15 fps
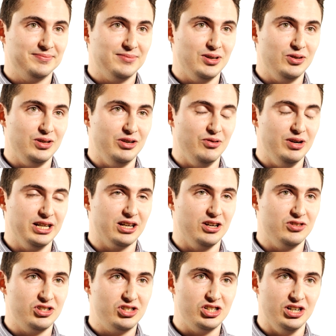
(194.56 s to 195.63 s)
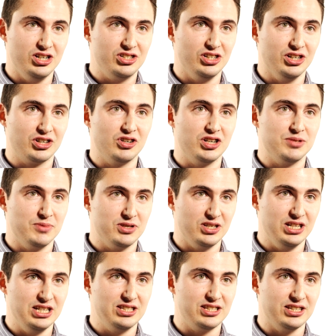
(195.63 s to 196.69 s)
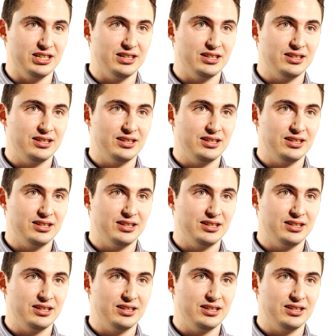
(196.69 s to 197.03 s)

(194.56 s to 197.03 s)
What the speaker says: only really going to church at Christmas and Easter.